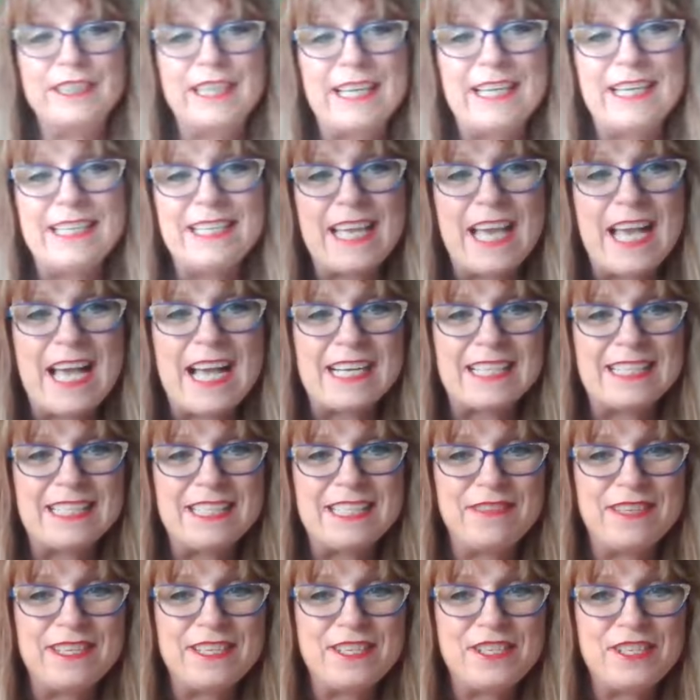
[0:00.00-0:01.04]
Light
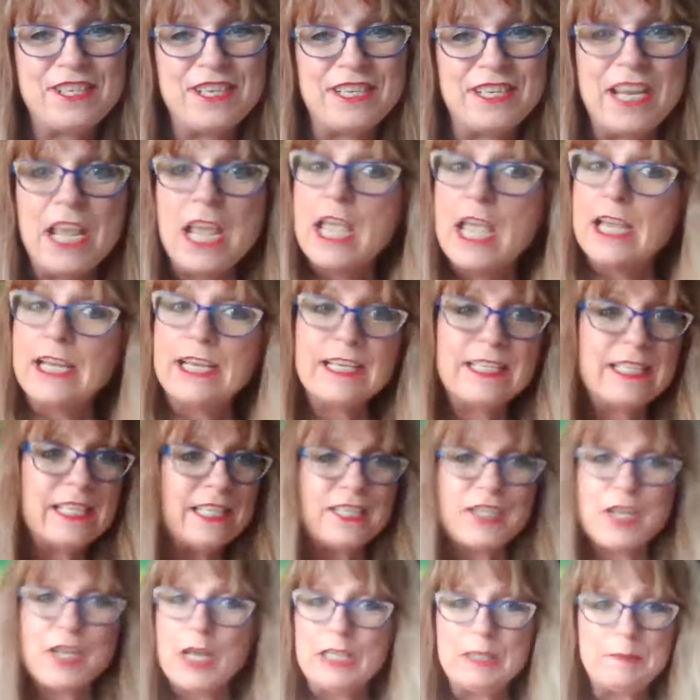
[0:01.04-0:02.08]
Activation, because
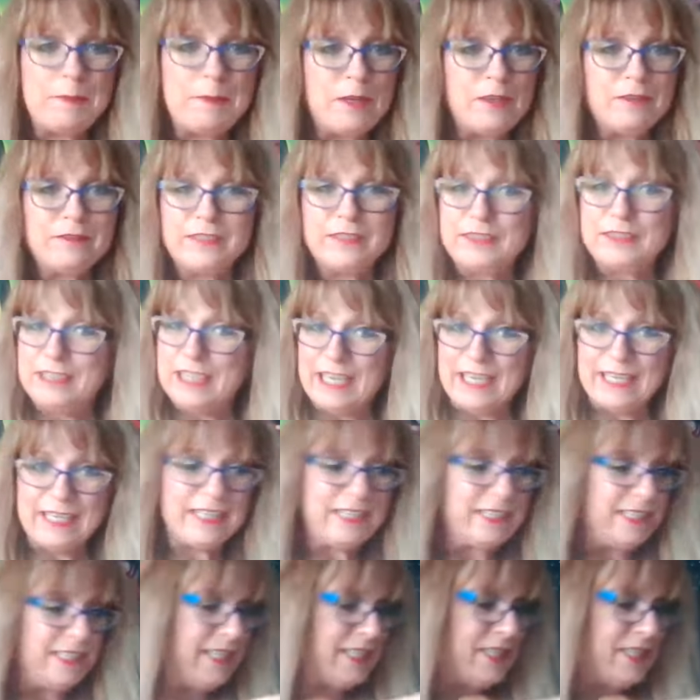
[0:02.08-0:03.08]
it's all about the light.